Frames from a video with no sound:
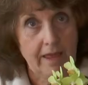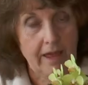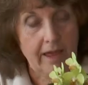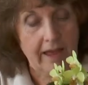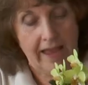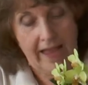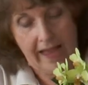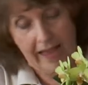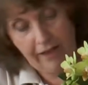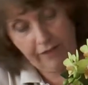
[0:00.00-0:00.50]
I
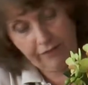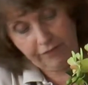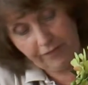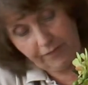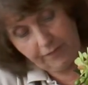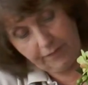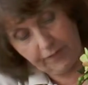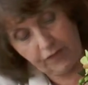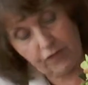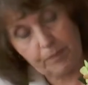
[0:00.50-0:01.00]
have
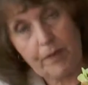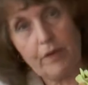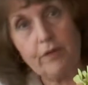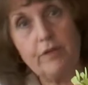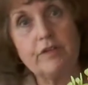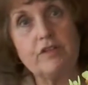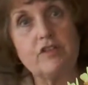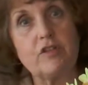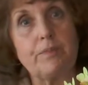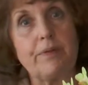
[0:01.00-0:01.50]

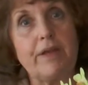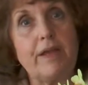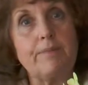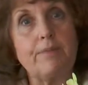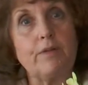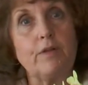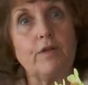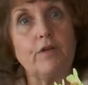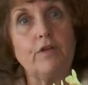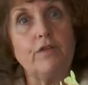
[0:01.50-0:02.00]
spoken to
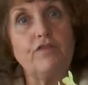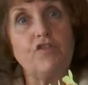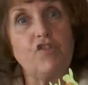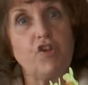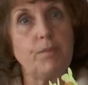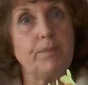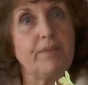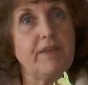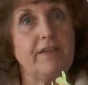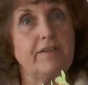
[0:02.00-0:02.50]
people who have
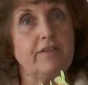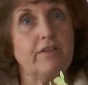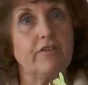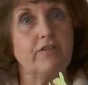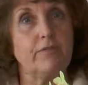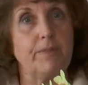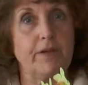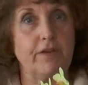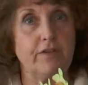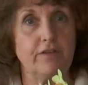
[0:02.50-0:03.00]
chopped these
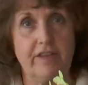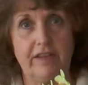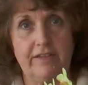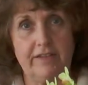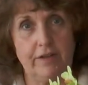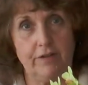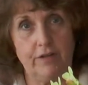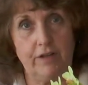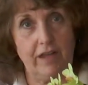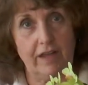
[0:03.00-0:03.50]
off because they
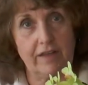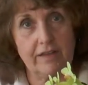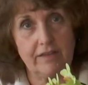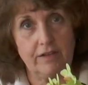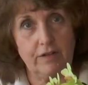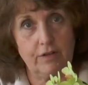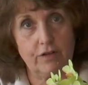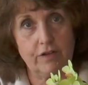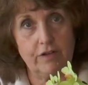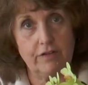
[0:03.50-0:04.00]
don't like the
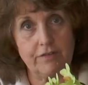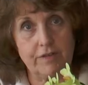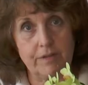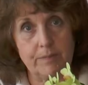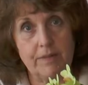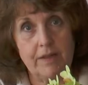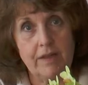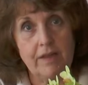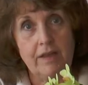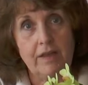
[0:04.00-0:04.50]
look of
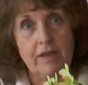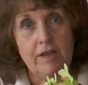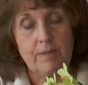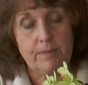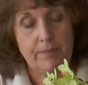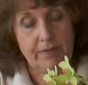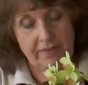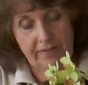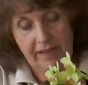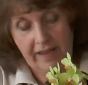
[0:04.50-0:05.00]
them,
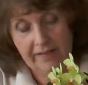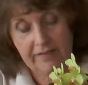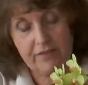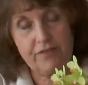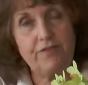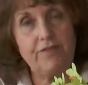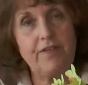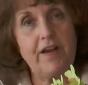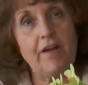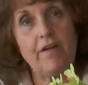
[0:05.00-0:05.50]
but that's
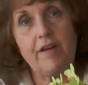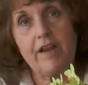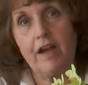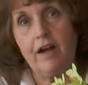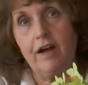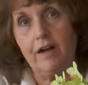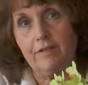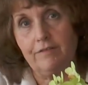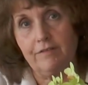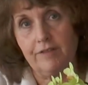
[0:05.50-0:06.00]
very
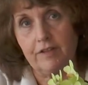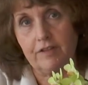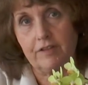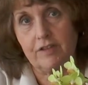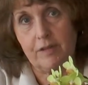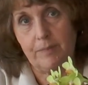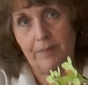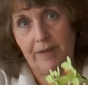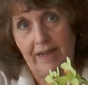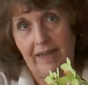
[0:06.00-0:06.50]
harmful to
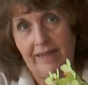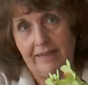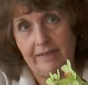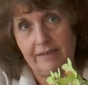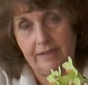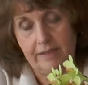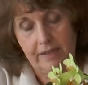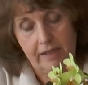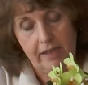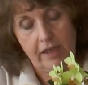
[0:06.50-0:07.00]
the plant.